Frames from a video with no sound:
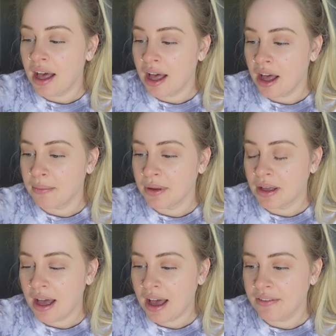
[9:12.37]
Um,
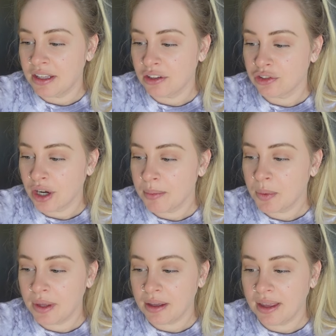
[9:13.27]
having sharp,
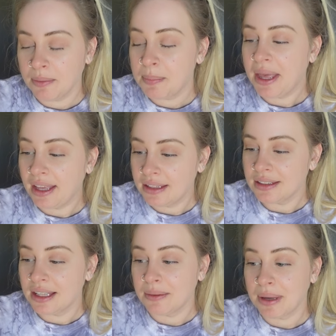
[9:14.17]
quick pains
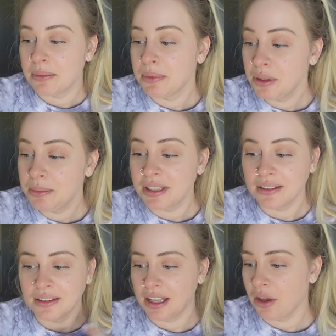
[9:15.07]
in my boobs
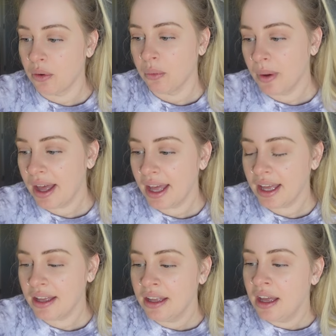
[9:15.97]
and then they go
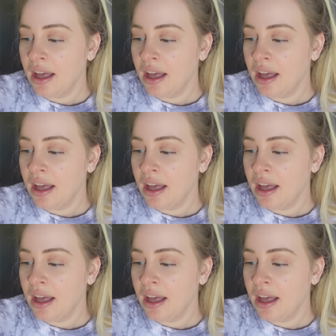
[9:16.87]
away